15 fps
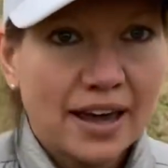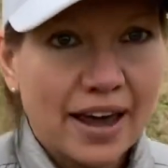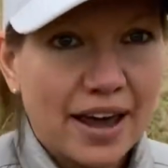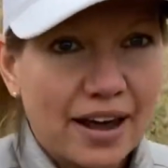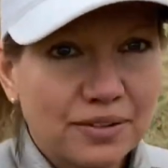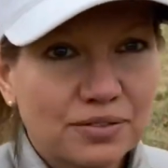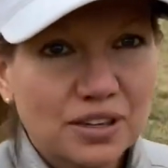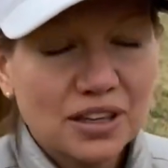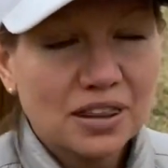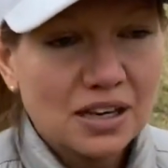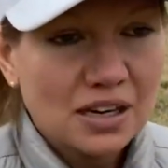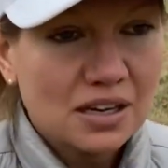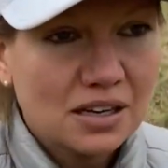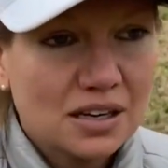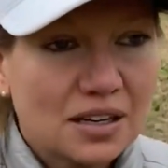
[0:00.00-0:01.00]

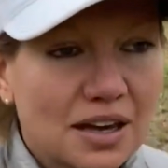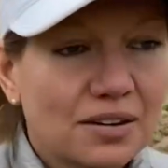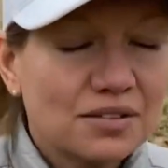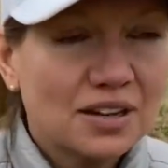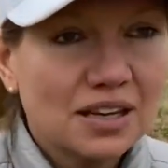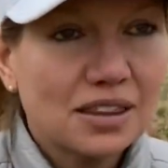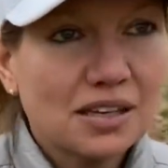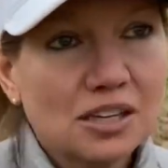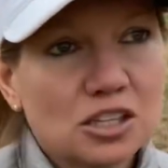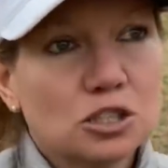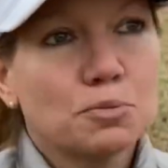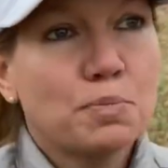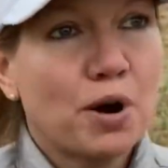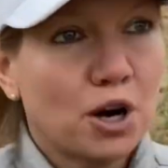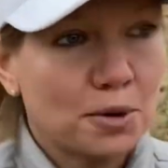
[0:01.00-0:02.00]
everything, nothing is
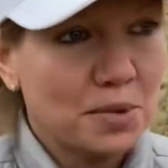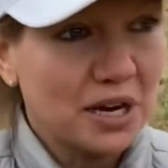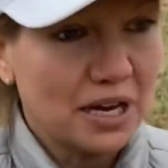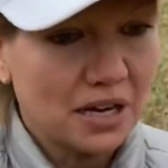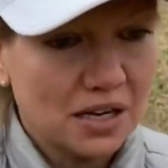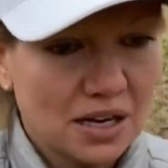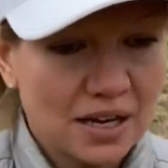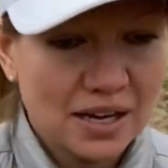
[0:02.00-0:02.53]
permanent.